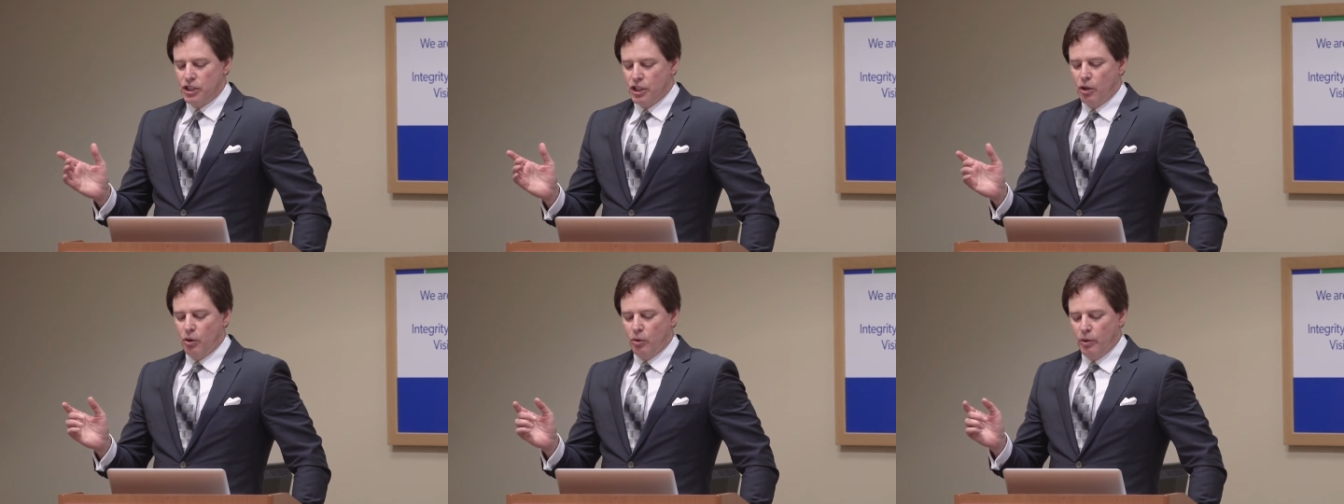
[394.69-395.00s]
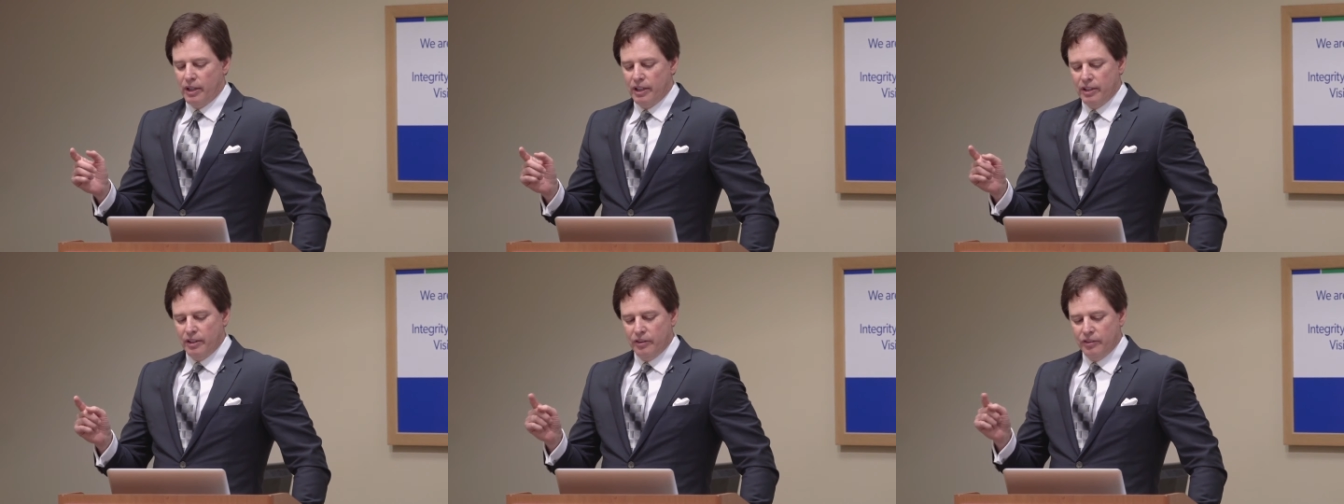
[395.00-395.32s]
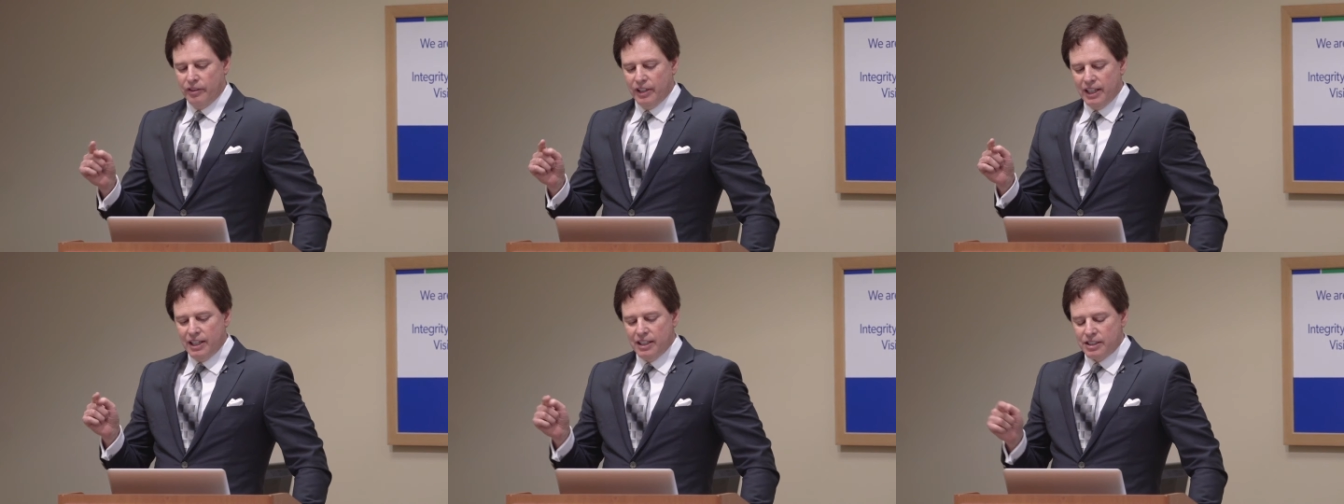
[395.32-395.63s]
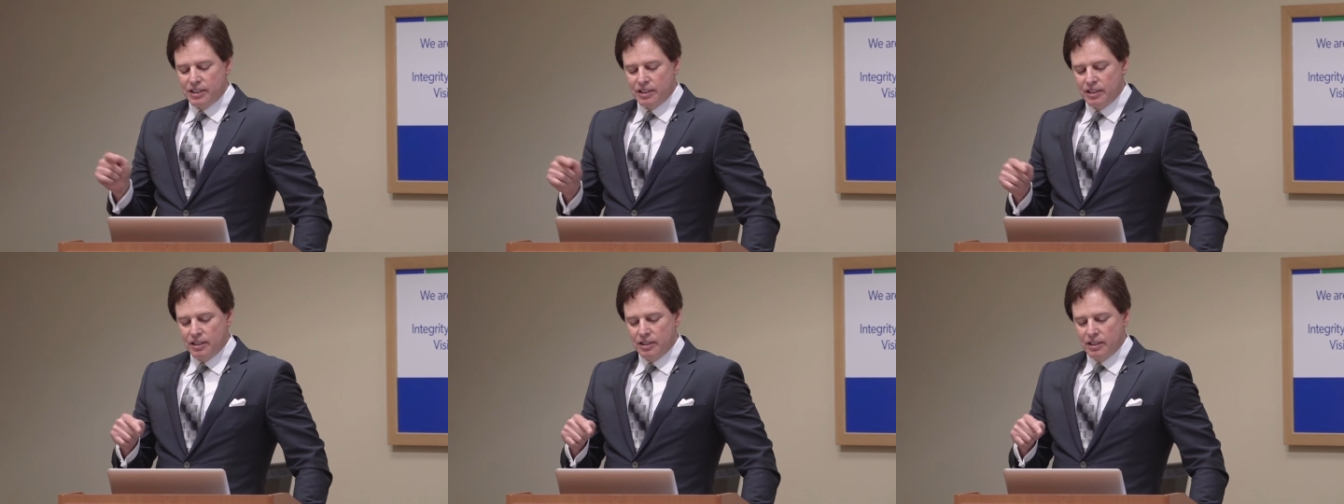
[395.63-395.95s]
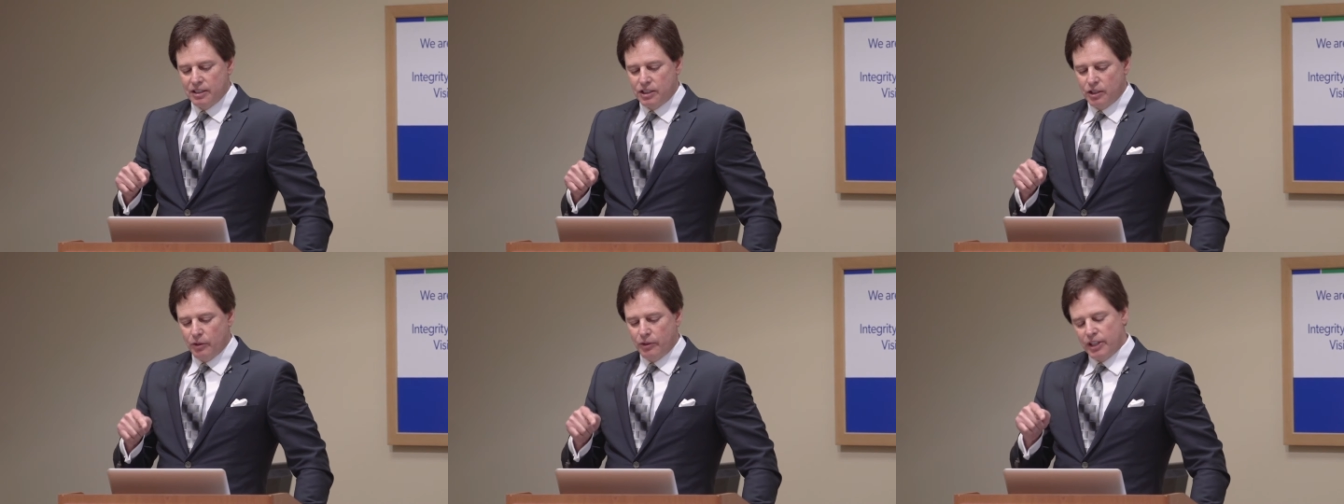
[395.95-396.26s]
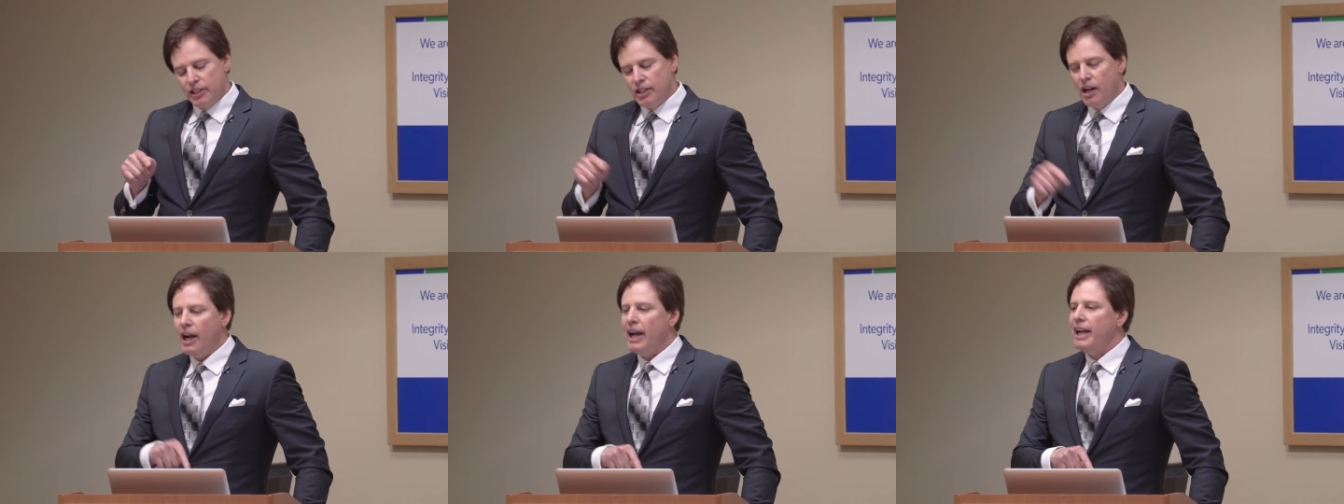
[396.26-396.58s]
So these so
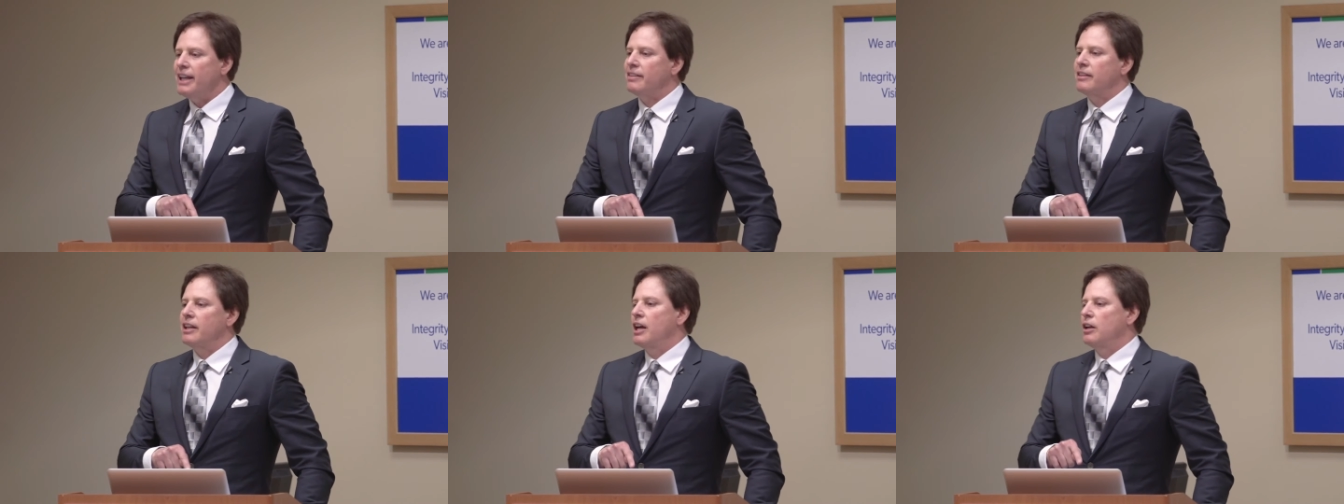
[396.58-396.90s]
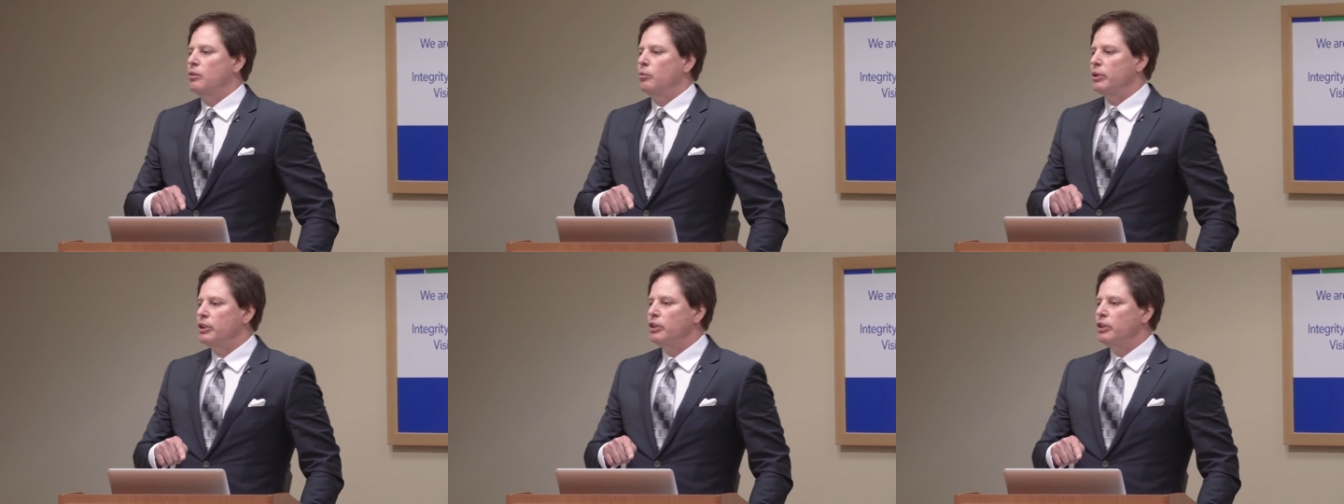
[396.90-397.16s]
the diet then,